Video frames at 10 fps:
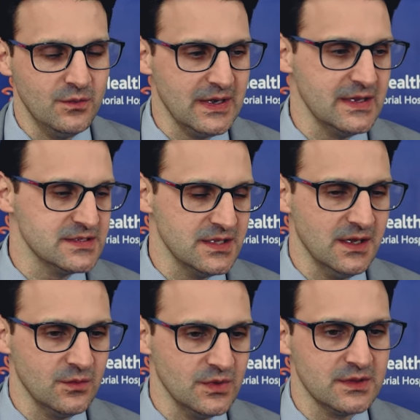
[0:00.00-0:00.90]
what he's
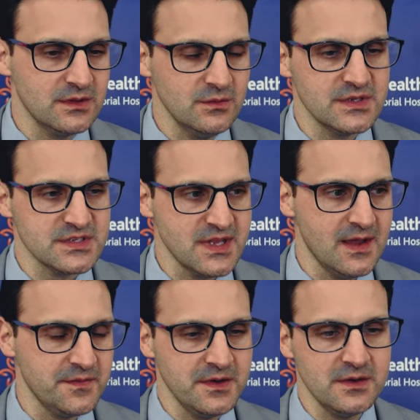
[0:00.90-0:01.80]
done with the
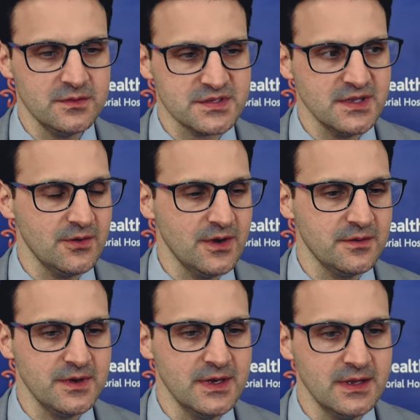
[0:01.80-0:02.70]
staff here, with Sly
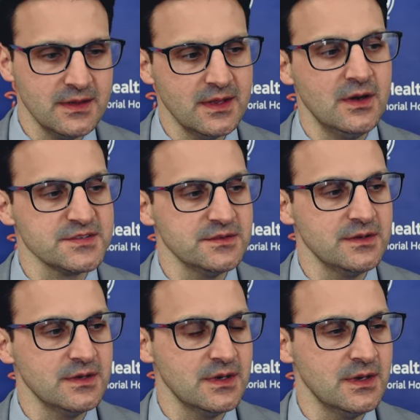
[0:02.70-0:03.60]
Rodrigue, and then also
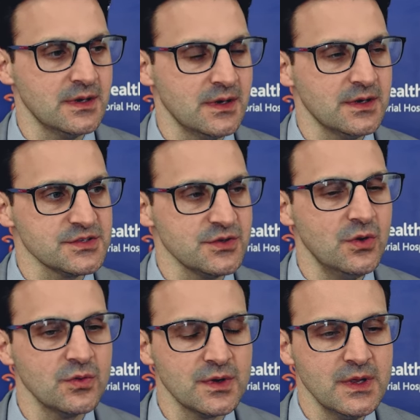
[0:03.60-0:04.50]
on his
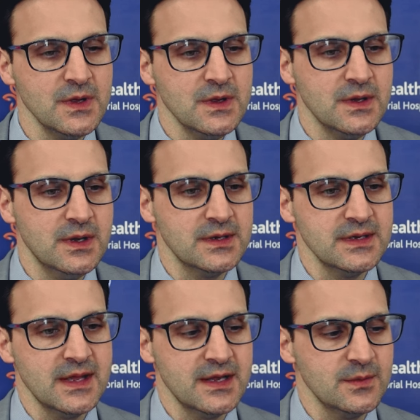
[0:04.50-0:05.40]
own
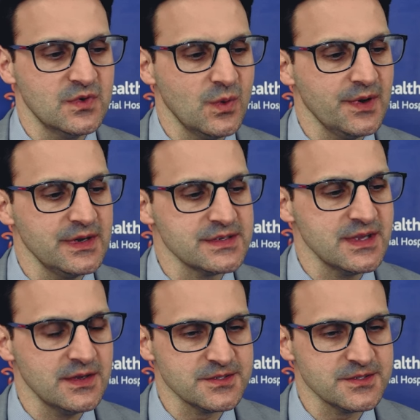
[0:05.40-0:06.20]
to get him to where he is now.